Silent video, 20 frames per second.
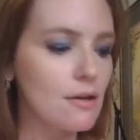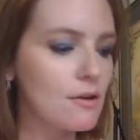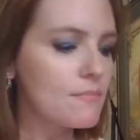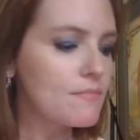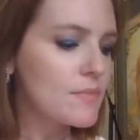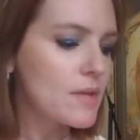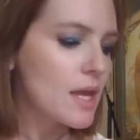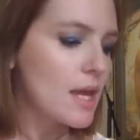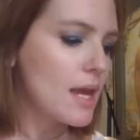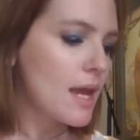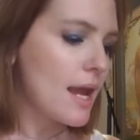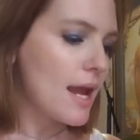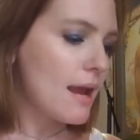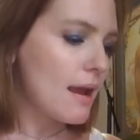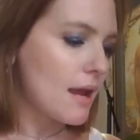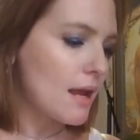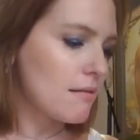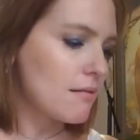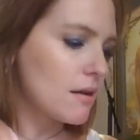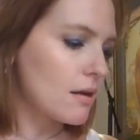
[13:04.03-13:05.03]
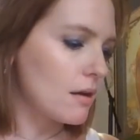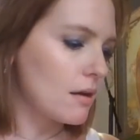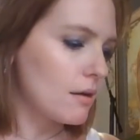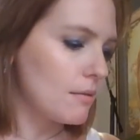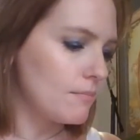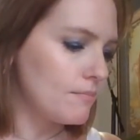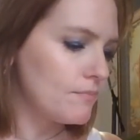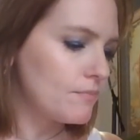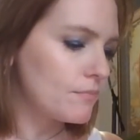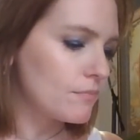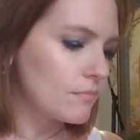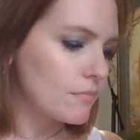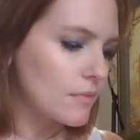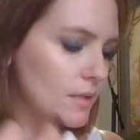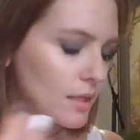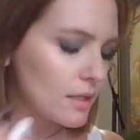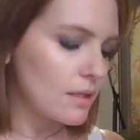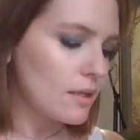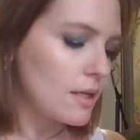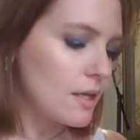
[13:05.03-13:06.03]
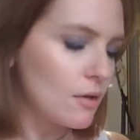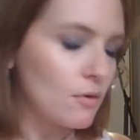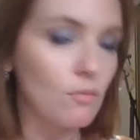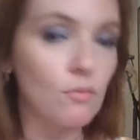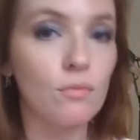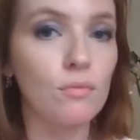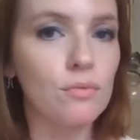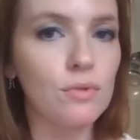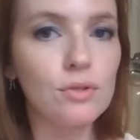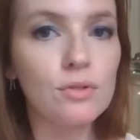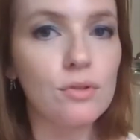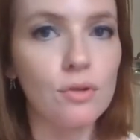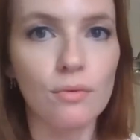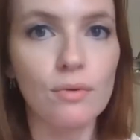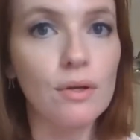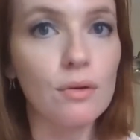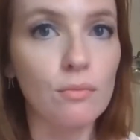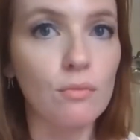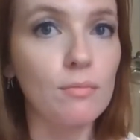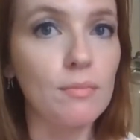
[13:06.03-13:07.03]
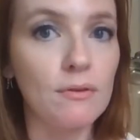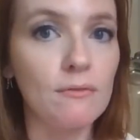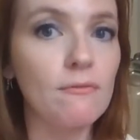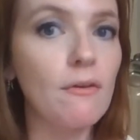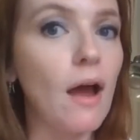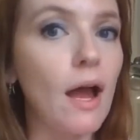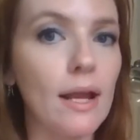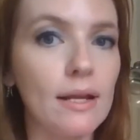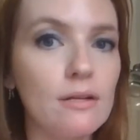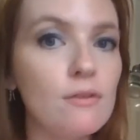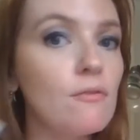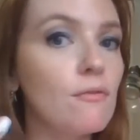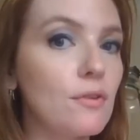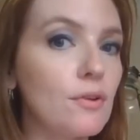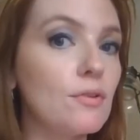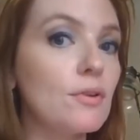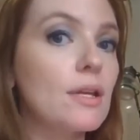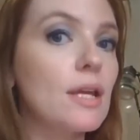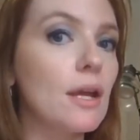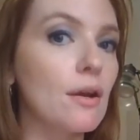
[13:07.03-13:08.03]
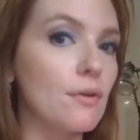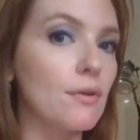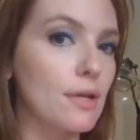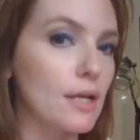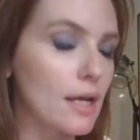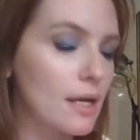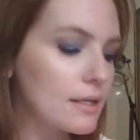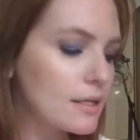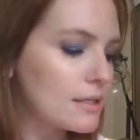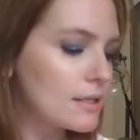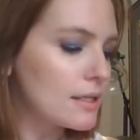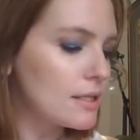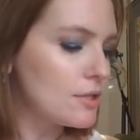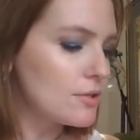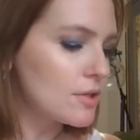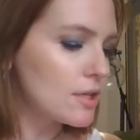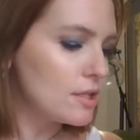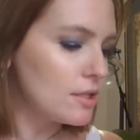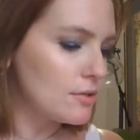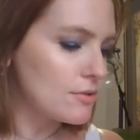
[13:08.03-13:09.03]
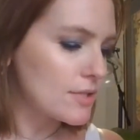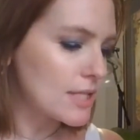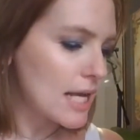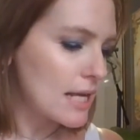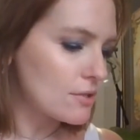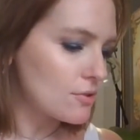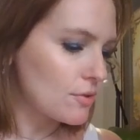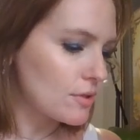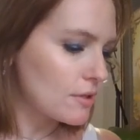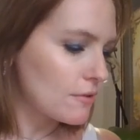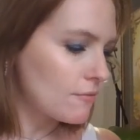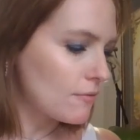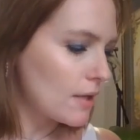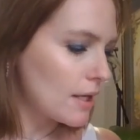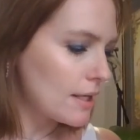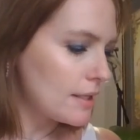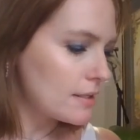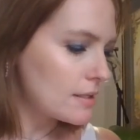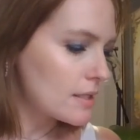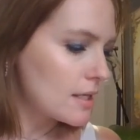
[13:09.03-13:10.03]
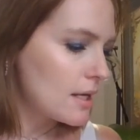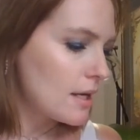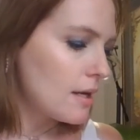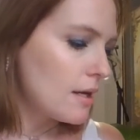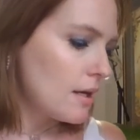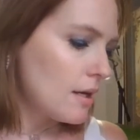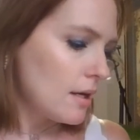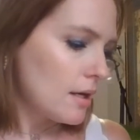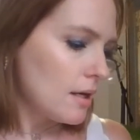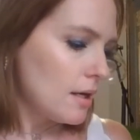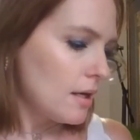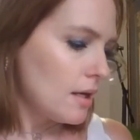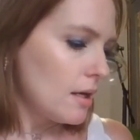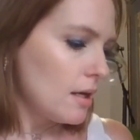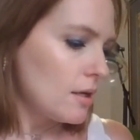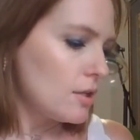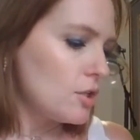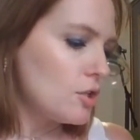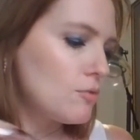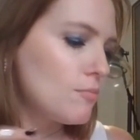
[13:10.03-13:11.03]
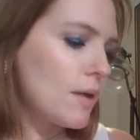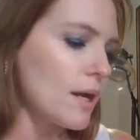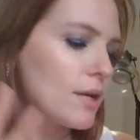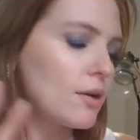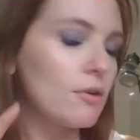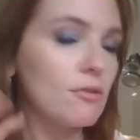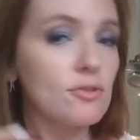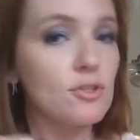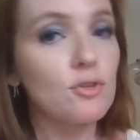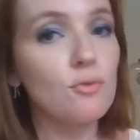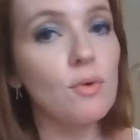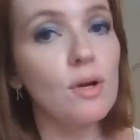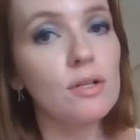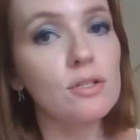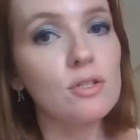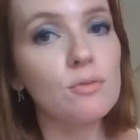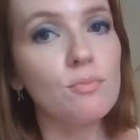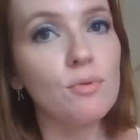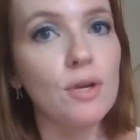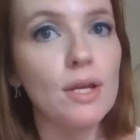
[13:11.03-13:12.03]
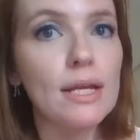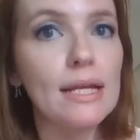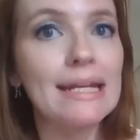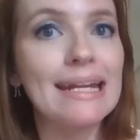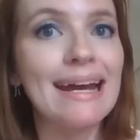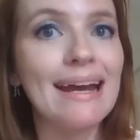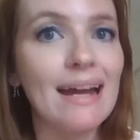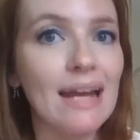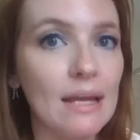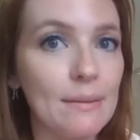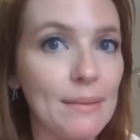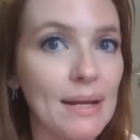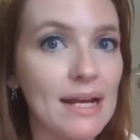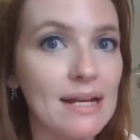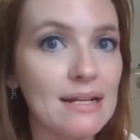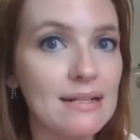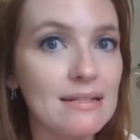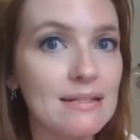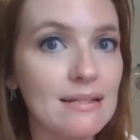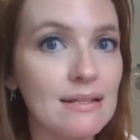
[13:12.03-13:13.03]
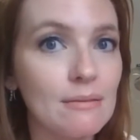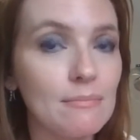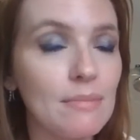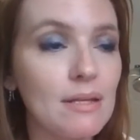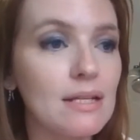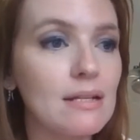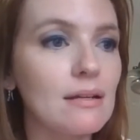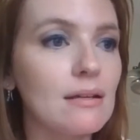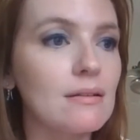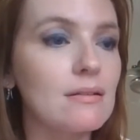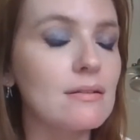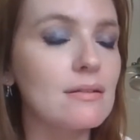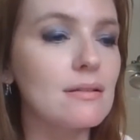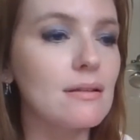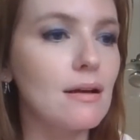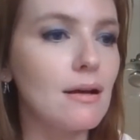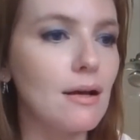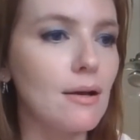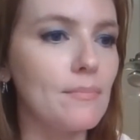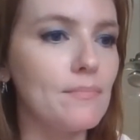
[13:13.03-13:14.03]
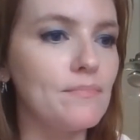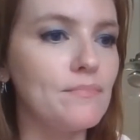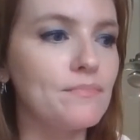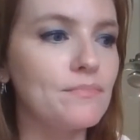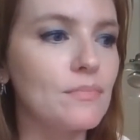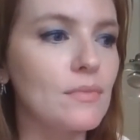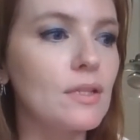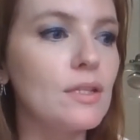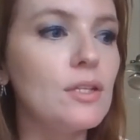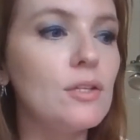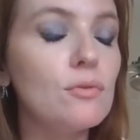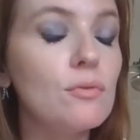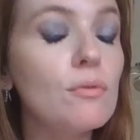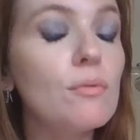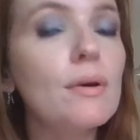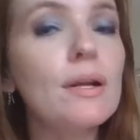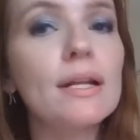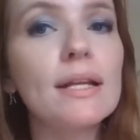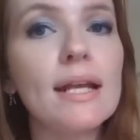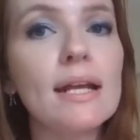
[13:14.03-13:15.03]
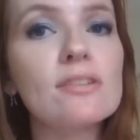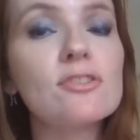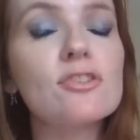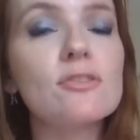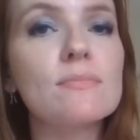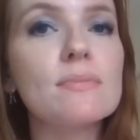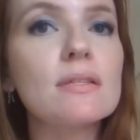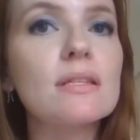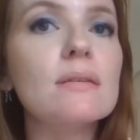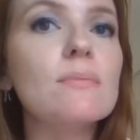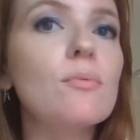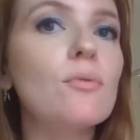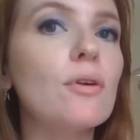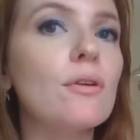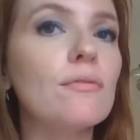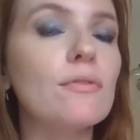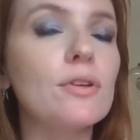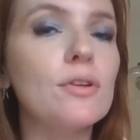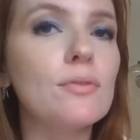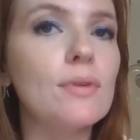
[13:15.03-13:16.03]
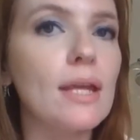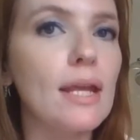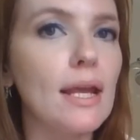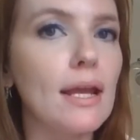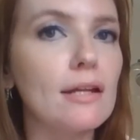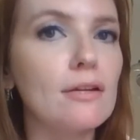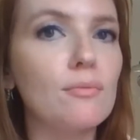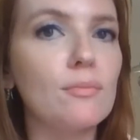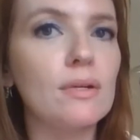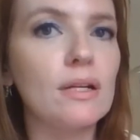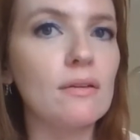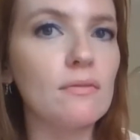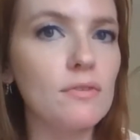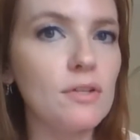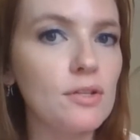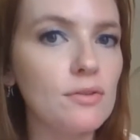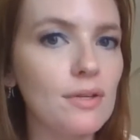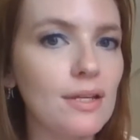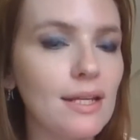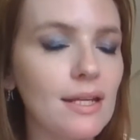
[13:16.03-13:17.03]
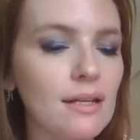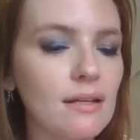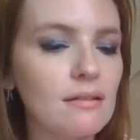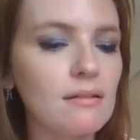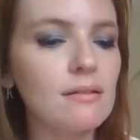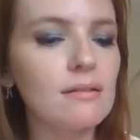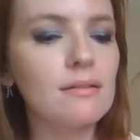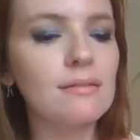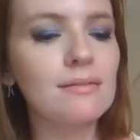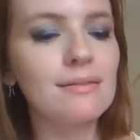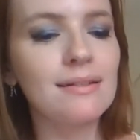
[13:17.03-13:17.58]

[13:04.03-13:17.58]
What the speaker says: there. And it will be fine for you to carry on, and then you can use that during the flight. You might also want to bring an eye mask because you will want to catch some sleep wherever you can and whenever you can.